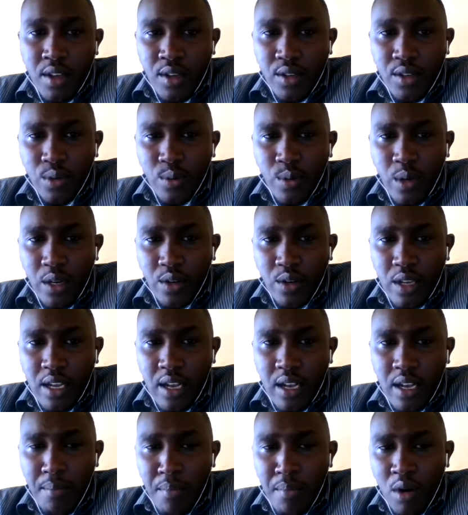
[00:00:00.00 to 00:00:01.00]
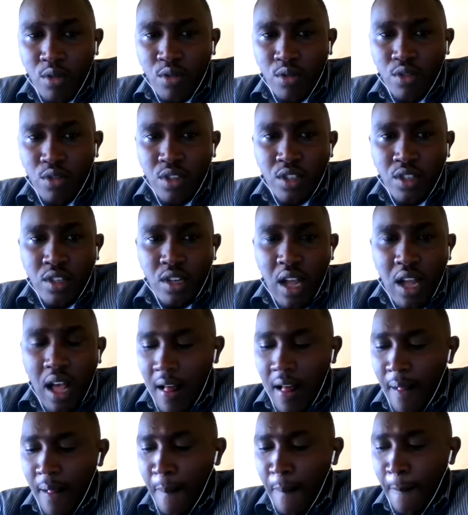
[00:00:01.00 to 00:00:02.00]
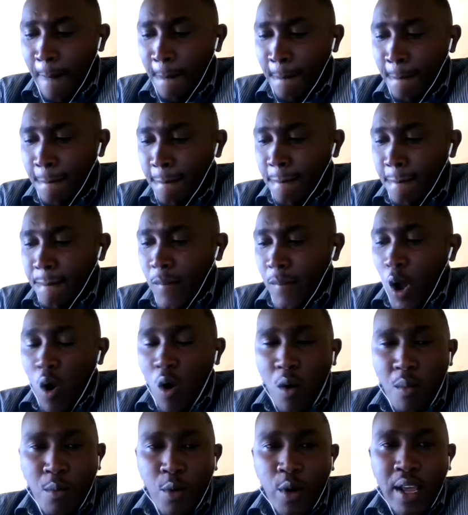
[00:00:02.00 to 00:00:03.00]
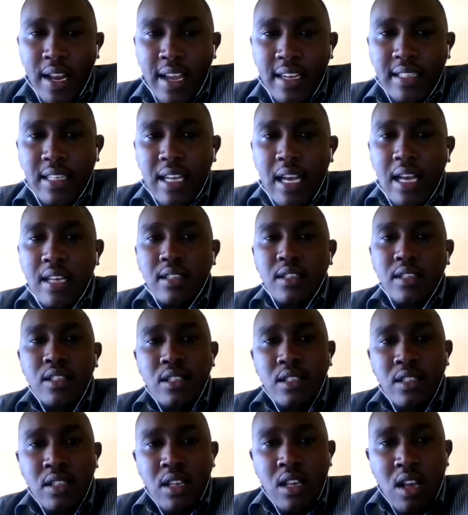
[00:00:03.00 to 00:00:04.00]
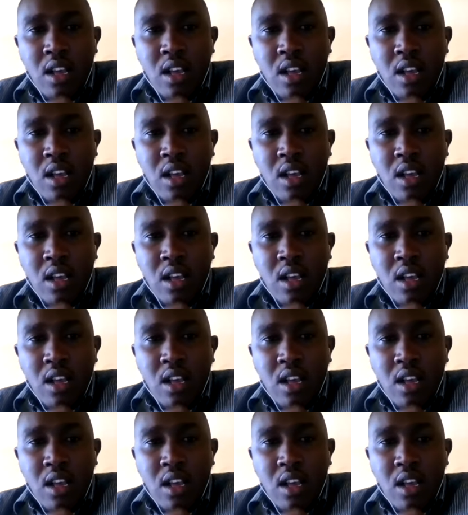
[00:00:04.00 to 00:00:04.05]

So we are talking about um, Homo erectus,